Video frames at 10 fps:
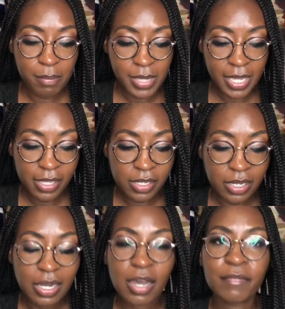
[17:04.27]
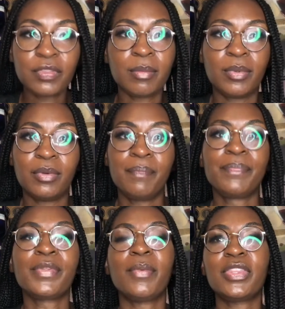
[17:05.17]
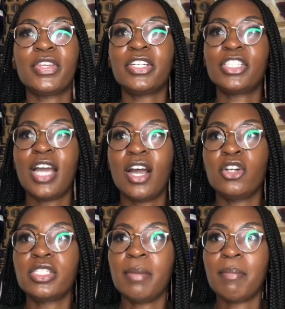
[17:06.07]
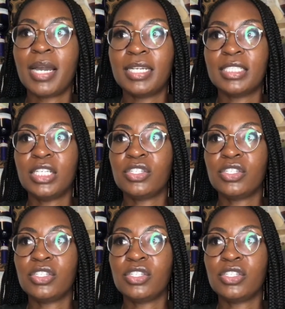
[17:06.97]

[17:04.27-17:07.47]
being comfortable with your child modeling.